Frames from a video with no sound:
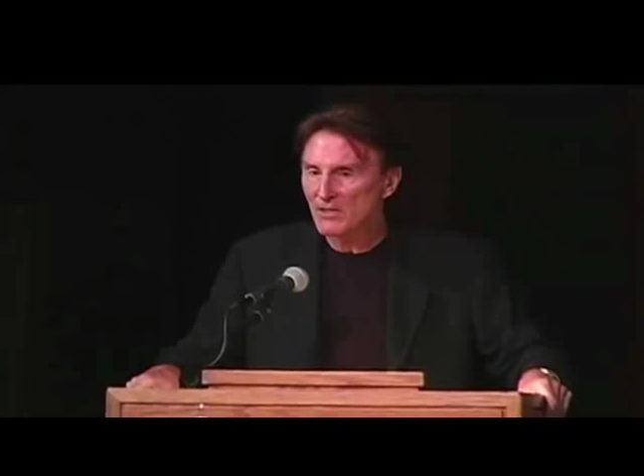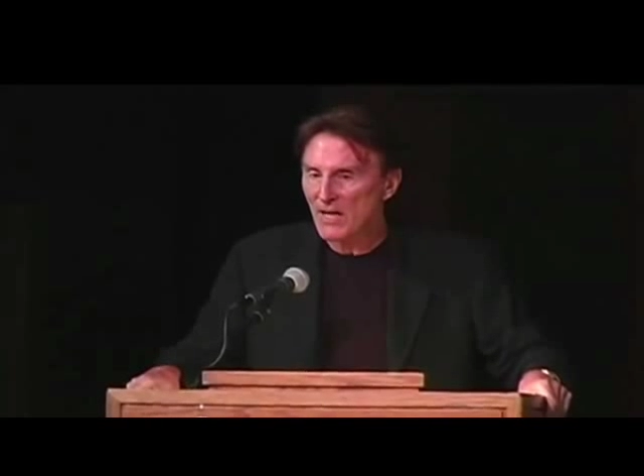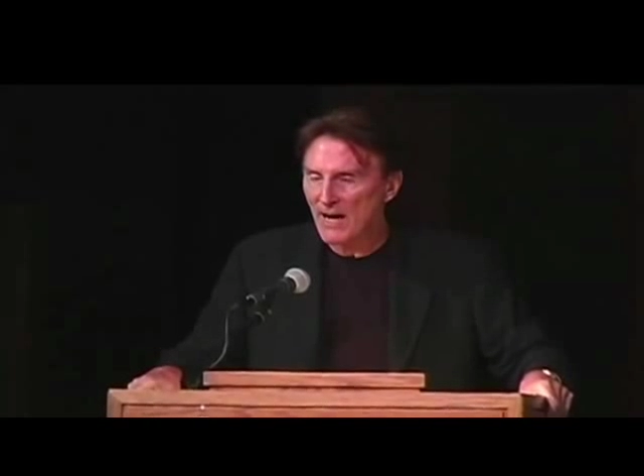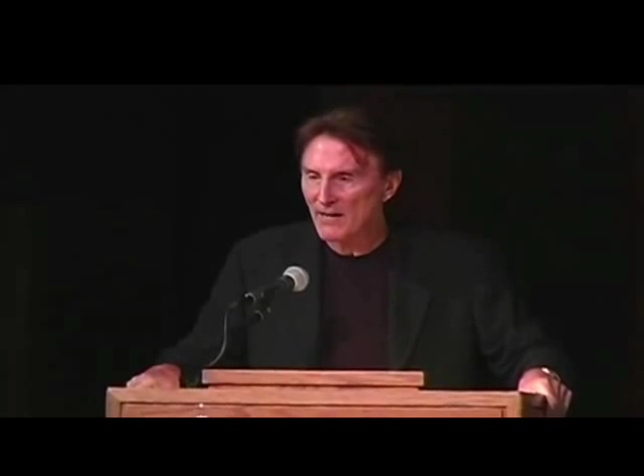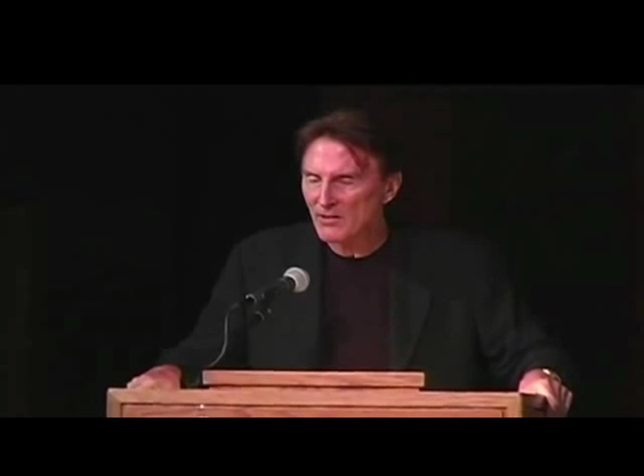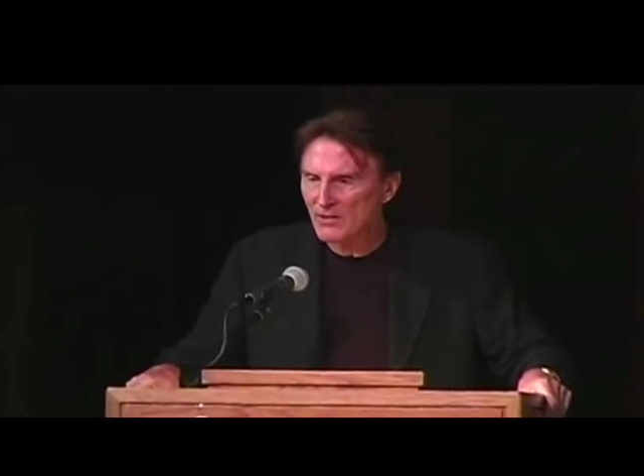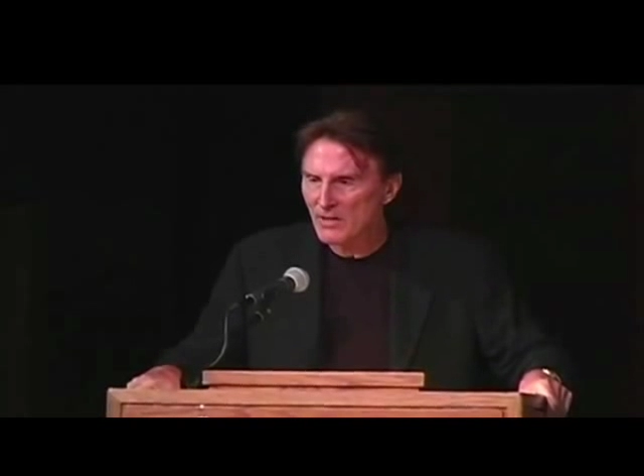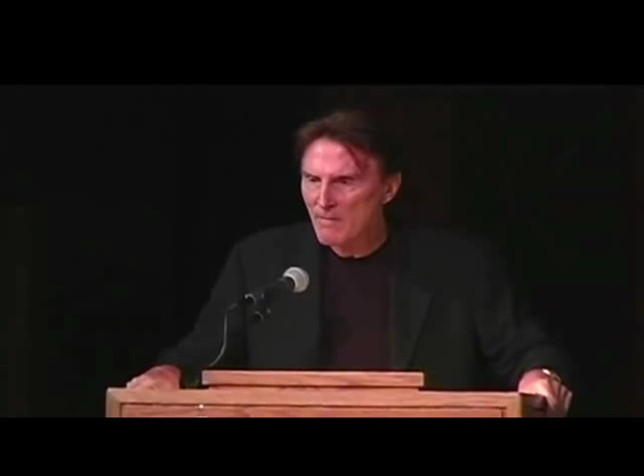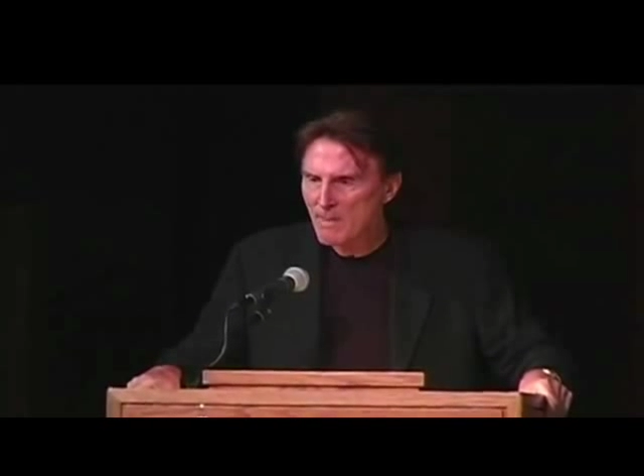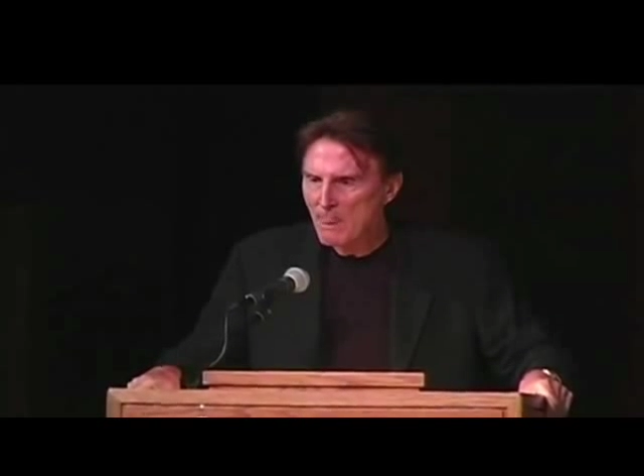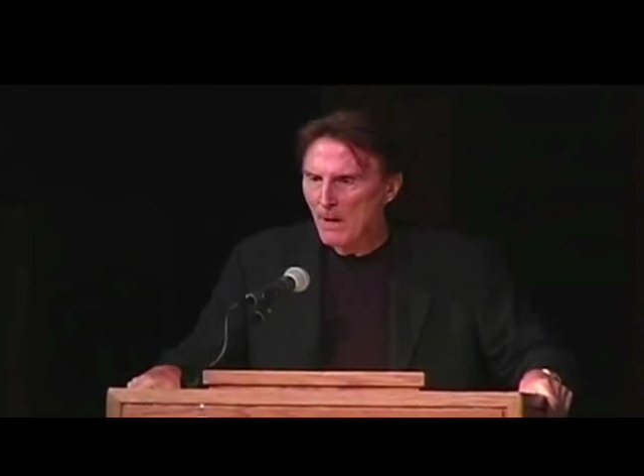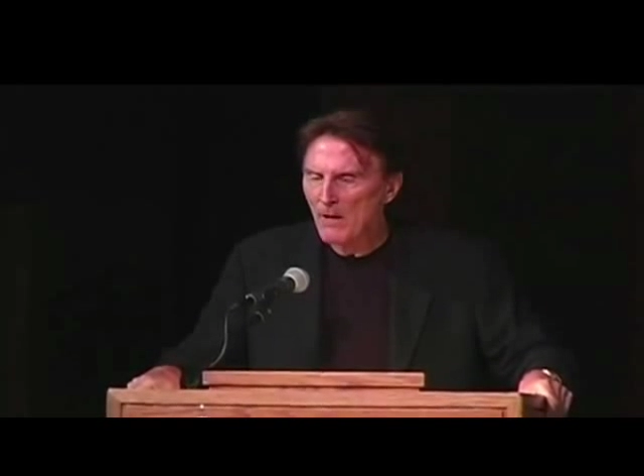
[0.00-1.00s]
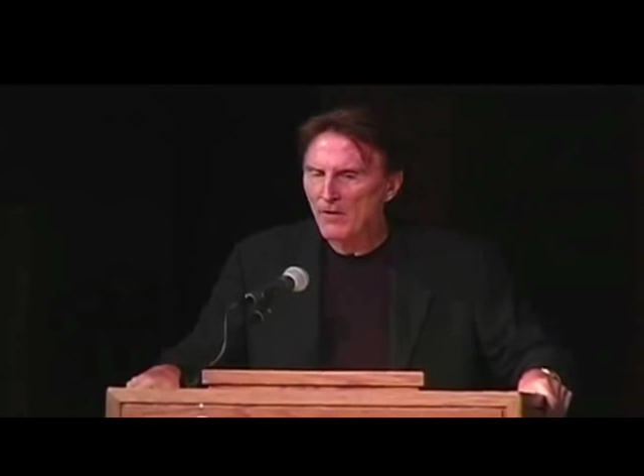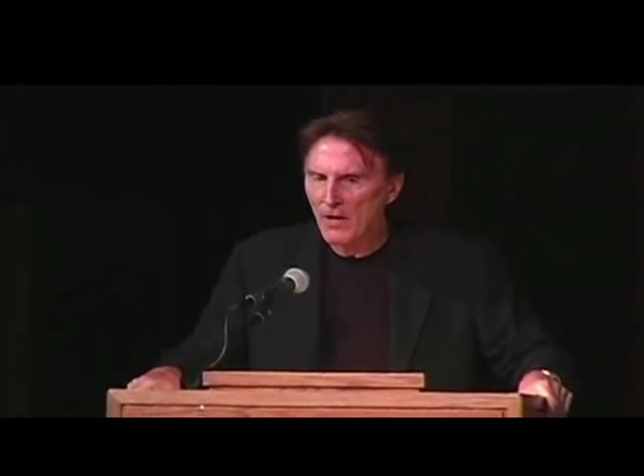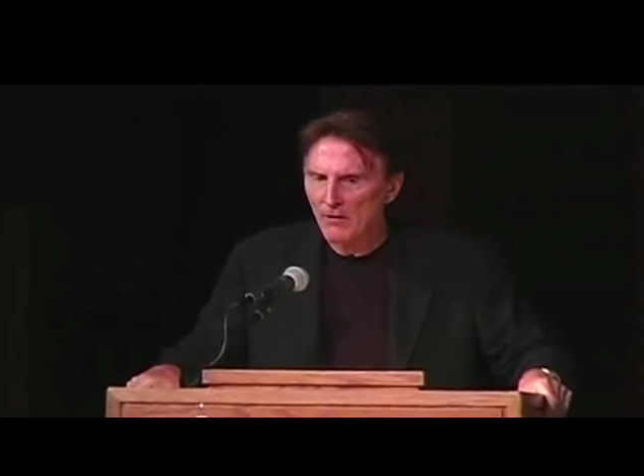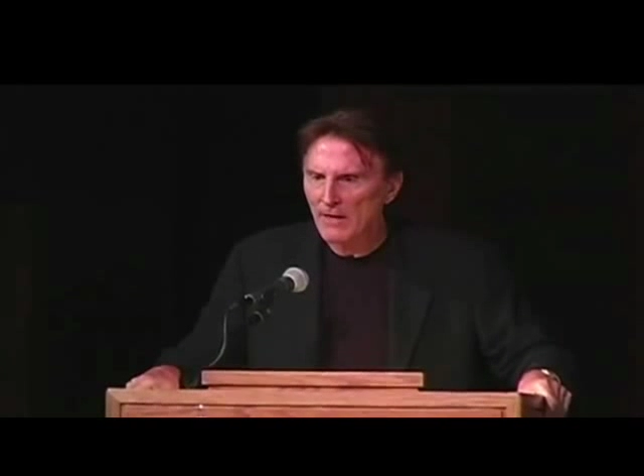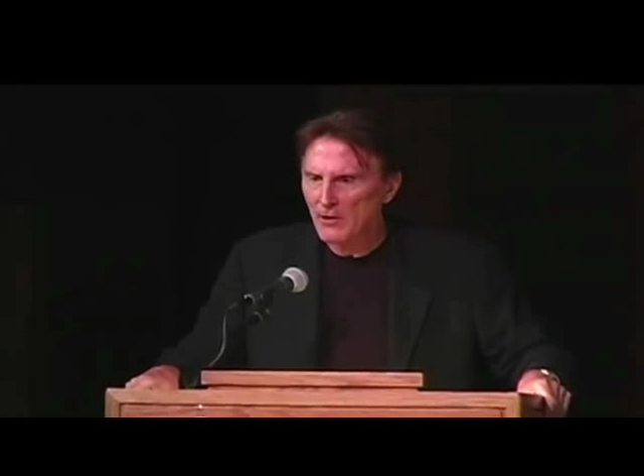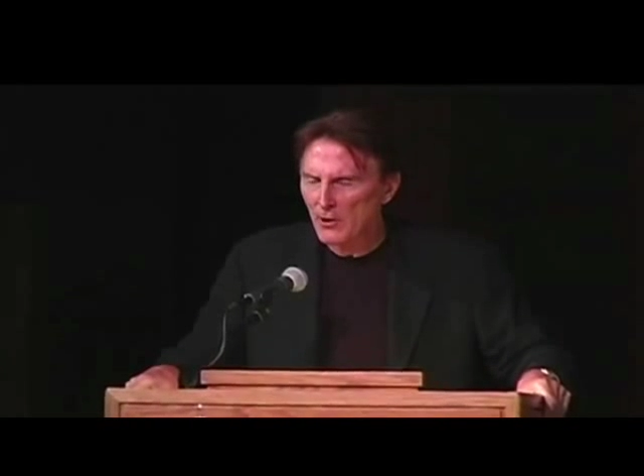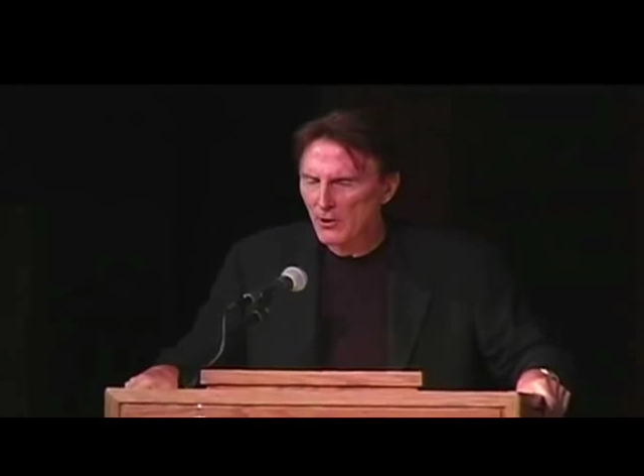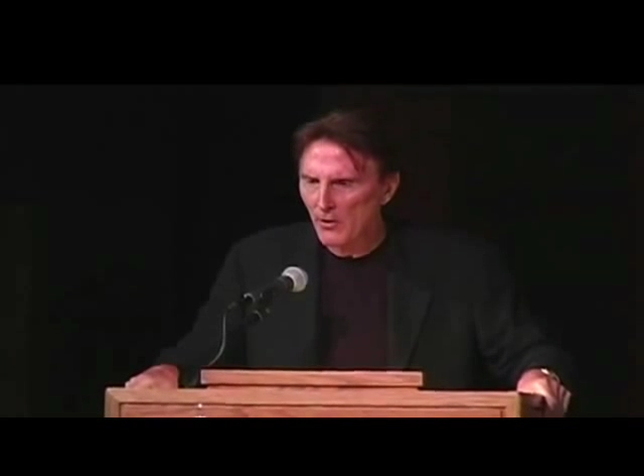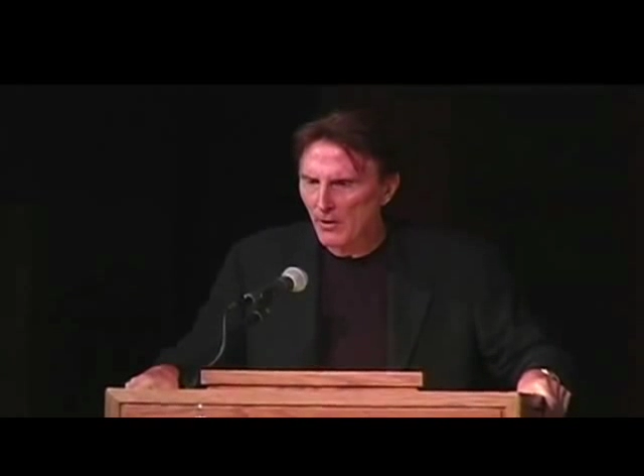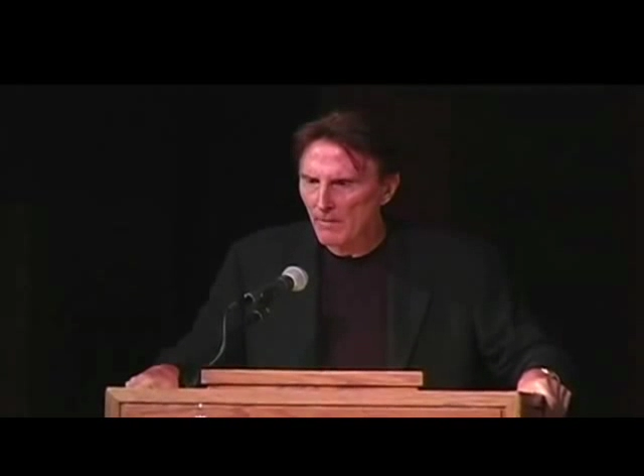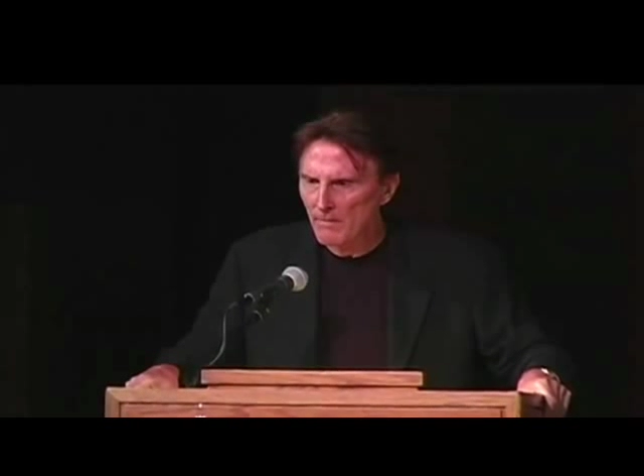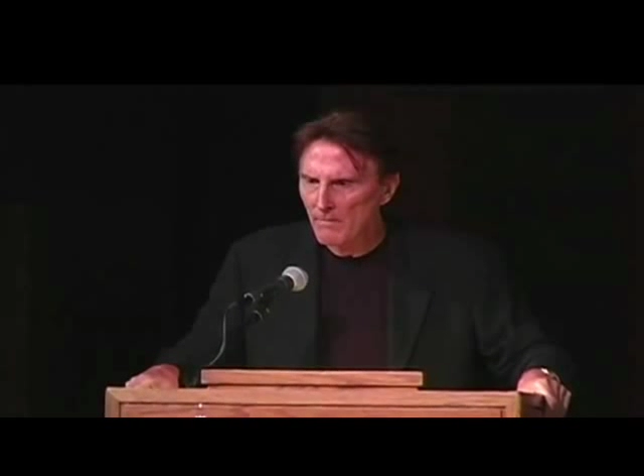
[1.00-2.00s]
scientists are the only
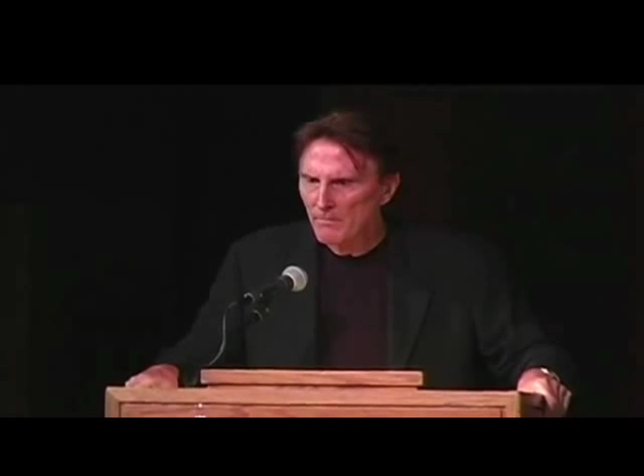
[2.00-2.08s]
cure.